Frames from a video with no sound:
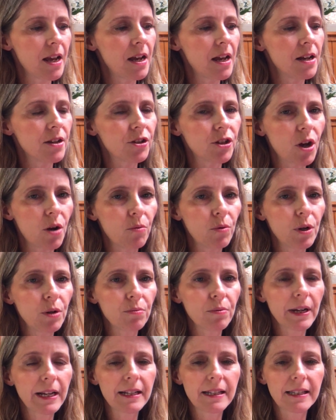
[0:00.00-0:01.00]
So we'll
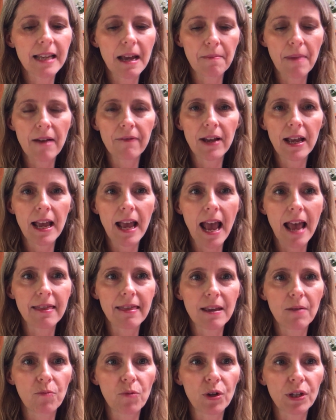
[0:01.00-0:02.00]
read some of it, and
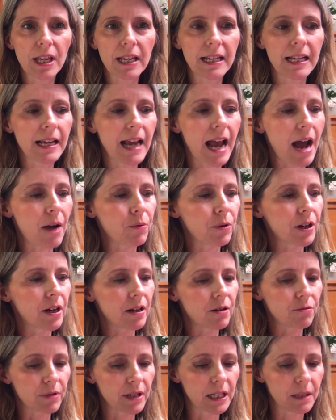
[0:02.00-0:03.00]
then we'll see how we're going to
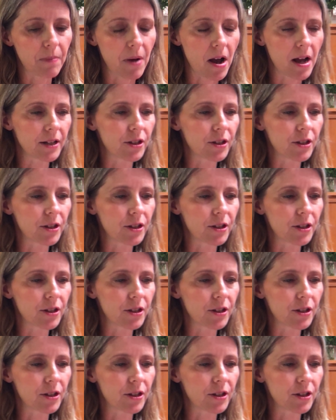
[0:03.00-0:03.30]
respond.